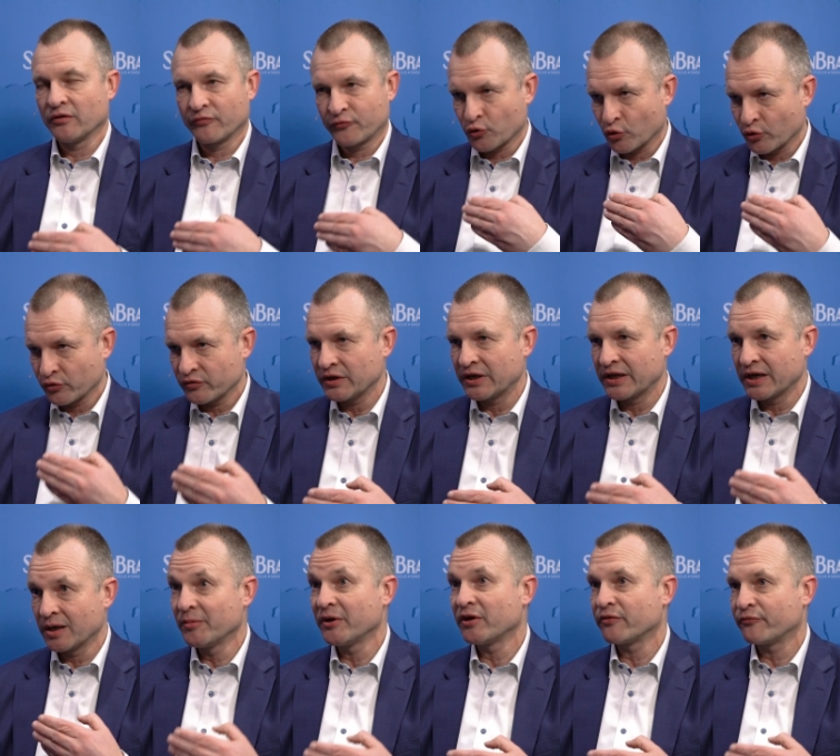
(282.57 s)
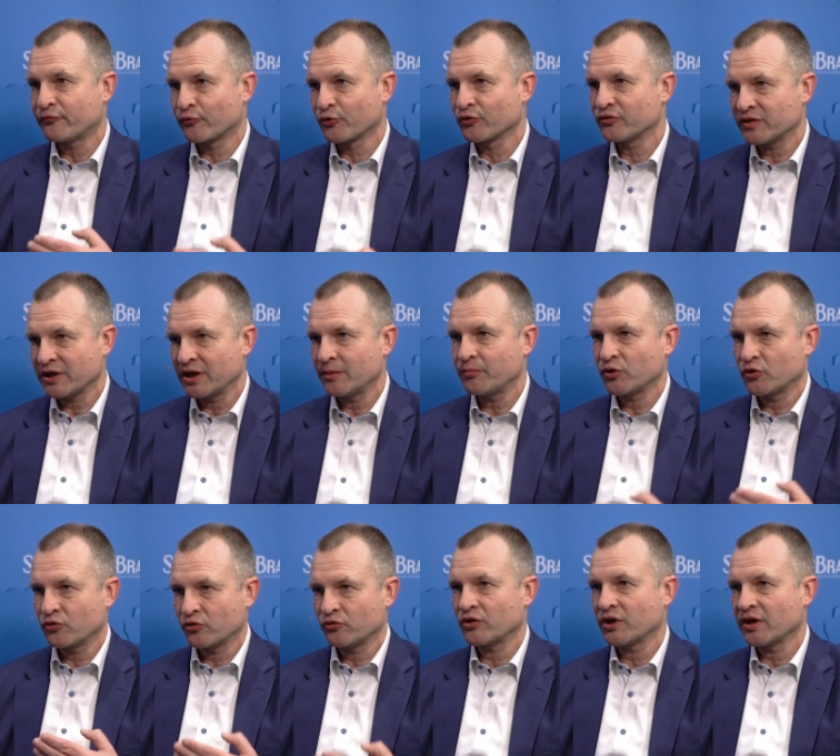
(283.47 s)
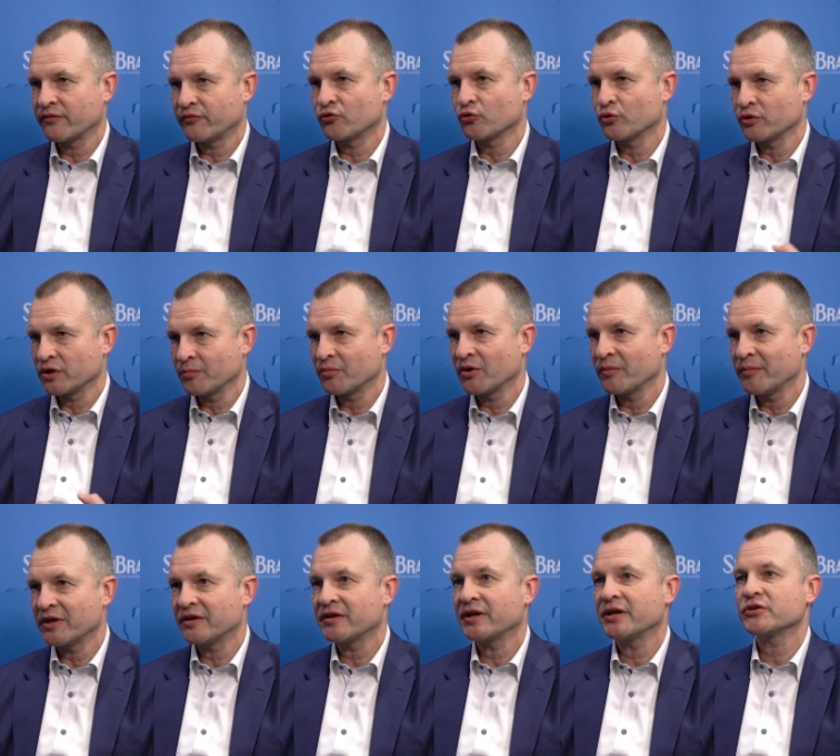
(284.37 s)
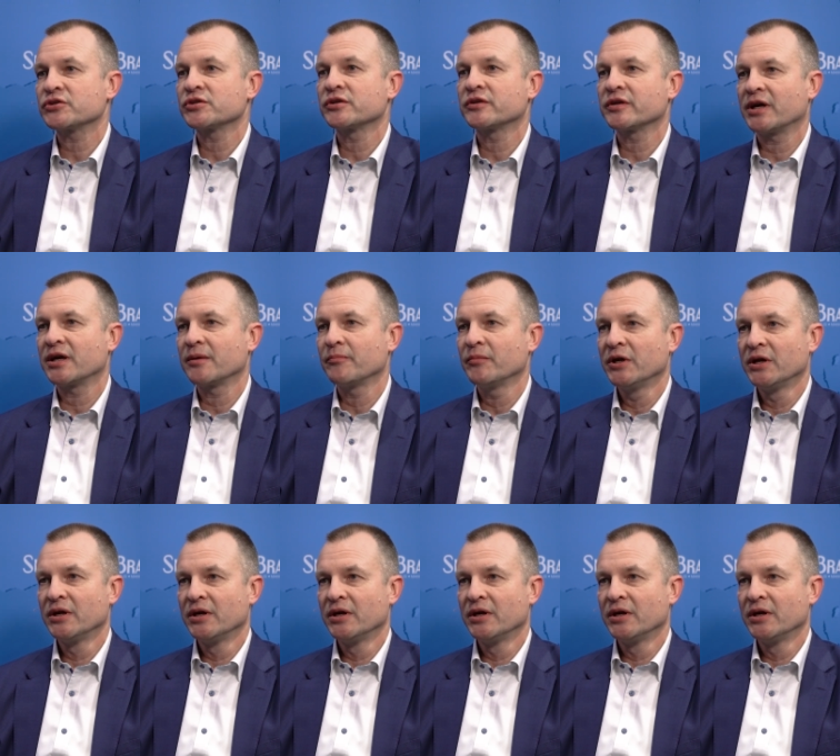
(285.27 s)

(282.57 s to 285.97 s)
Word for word: of course, a little bit of foresight because you have a certain implementation time,